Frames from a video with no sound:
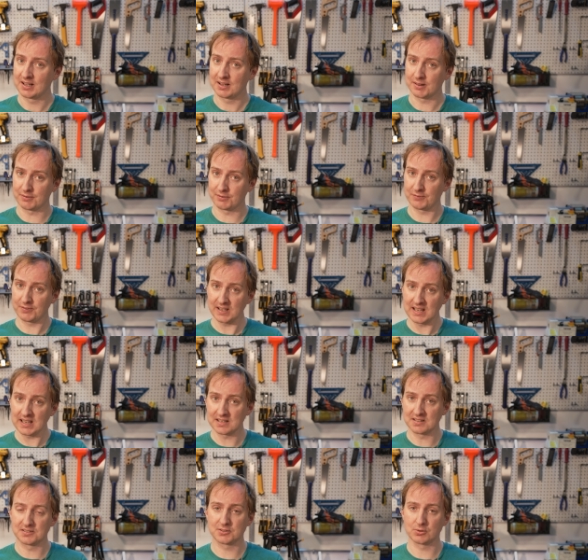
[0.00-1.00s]
The
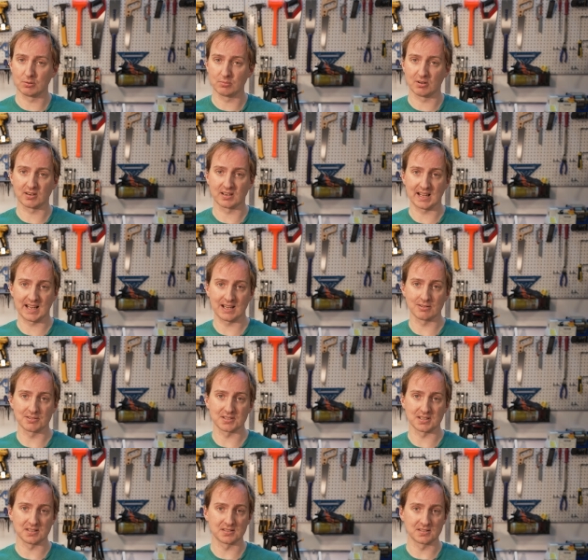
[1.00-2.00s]
feed to American
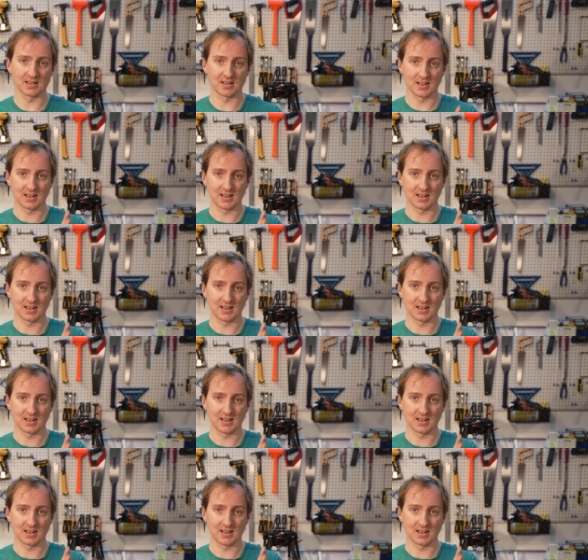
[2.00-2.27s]
houses